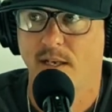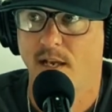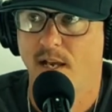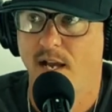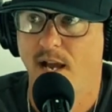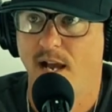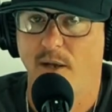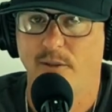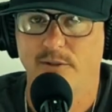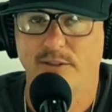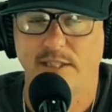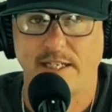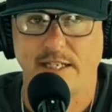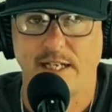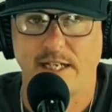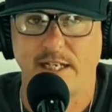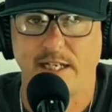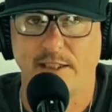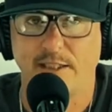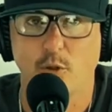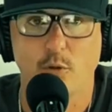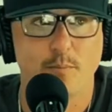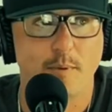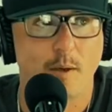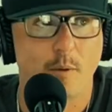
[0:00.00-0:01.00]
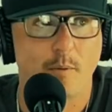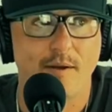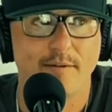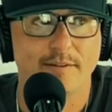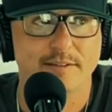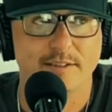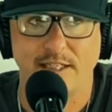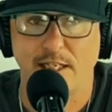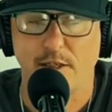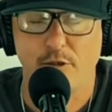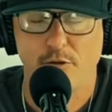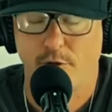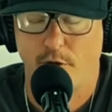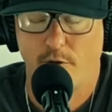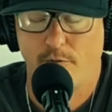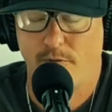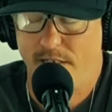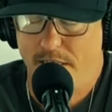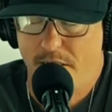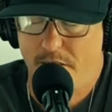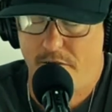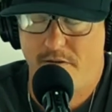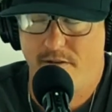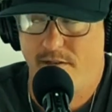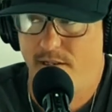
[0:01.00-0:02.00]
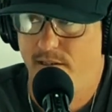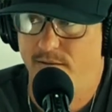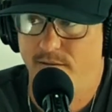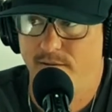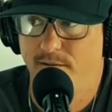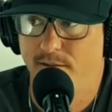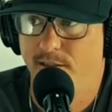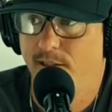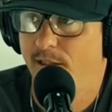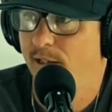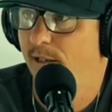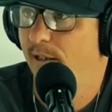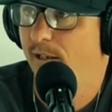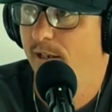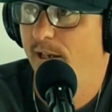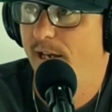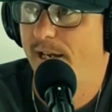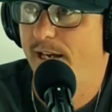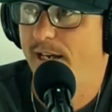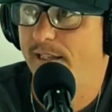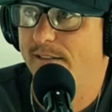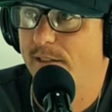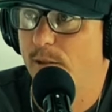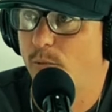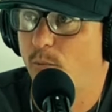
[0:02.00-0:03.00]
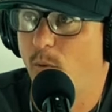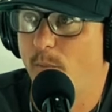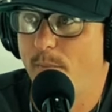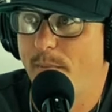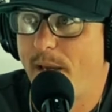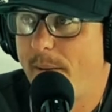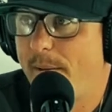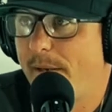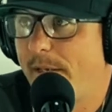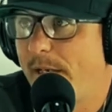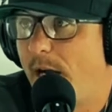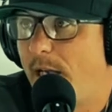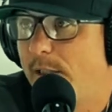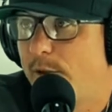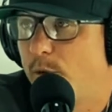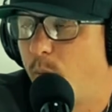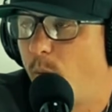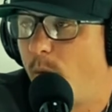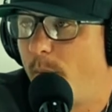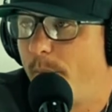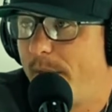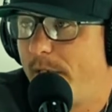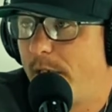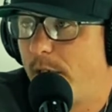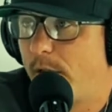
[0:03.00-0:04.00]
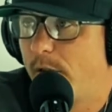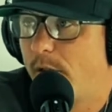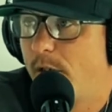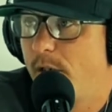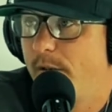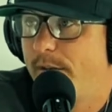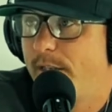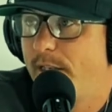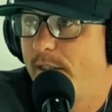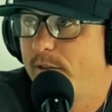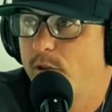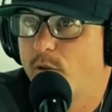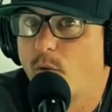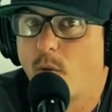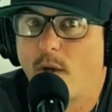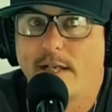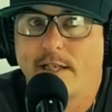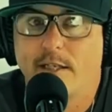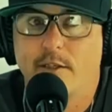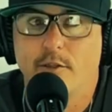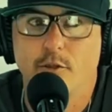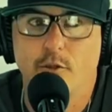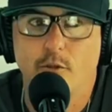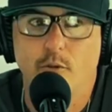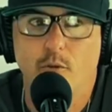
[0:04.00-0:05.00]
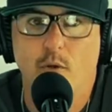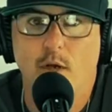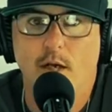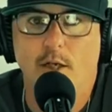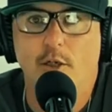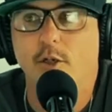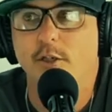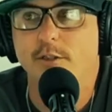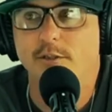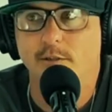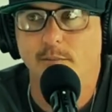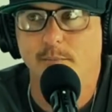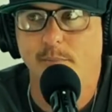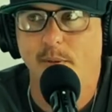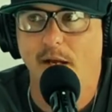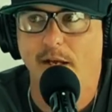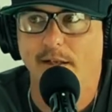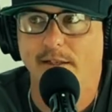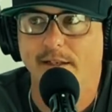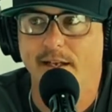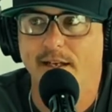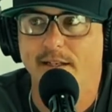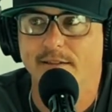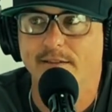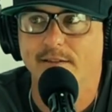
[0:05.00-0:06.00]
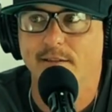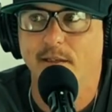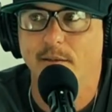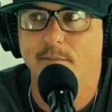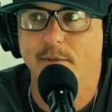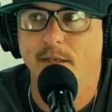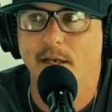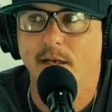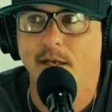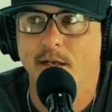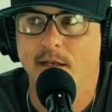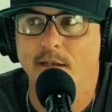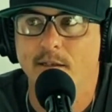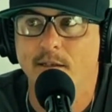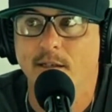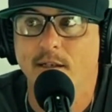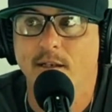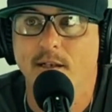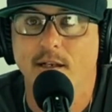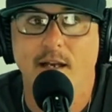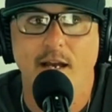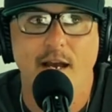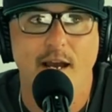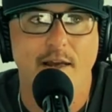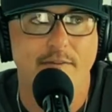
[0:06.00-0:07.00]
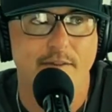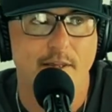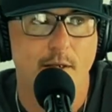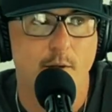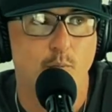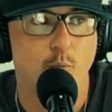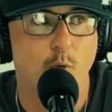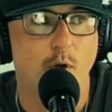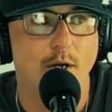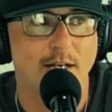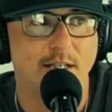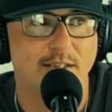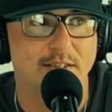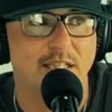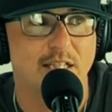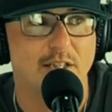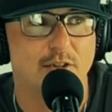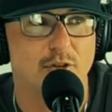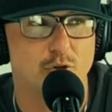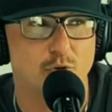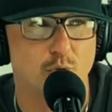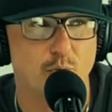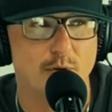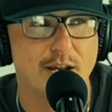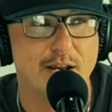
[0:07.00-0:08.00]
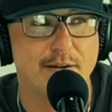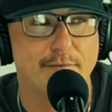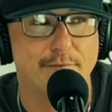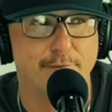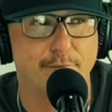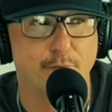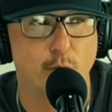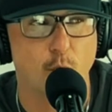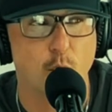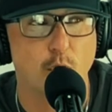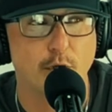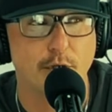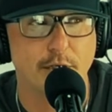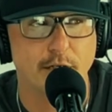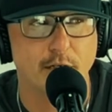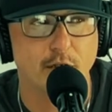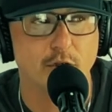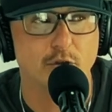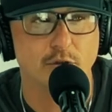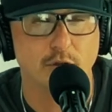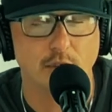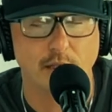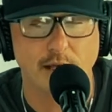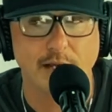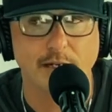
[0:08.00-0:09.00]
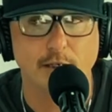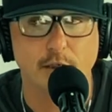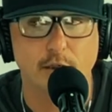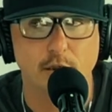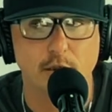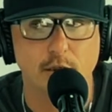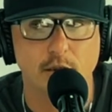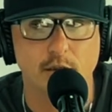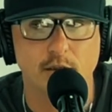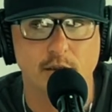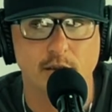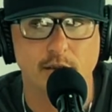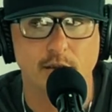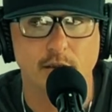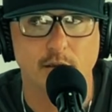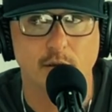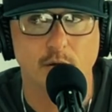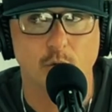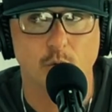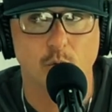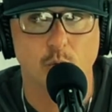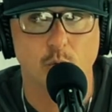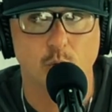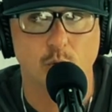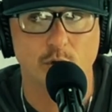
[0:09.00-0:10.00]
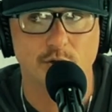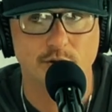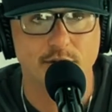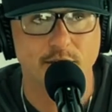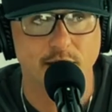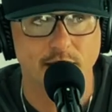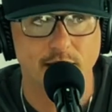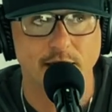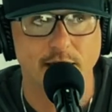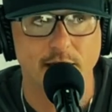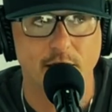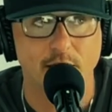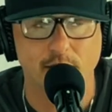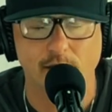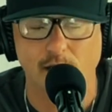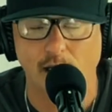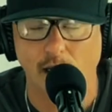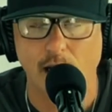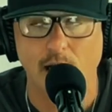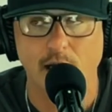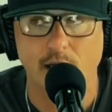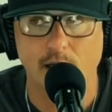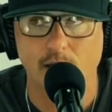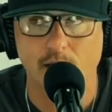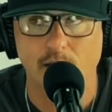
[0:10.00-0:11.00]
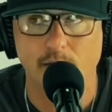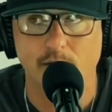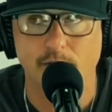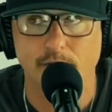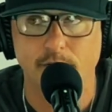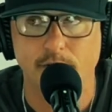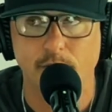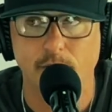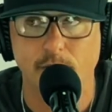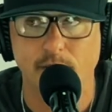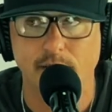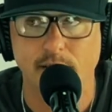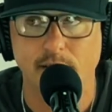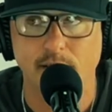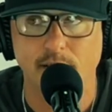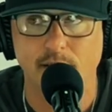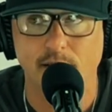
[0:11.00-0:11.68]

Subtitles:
I was like, I told my wife, I was like, I don't know if I can do this. And I was like, well, maybe God's wanting me to learn this so I can do a Christian podcast someday. And then what is it? 3-4 years later, we're sitting here today doing it.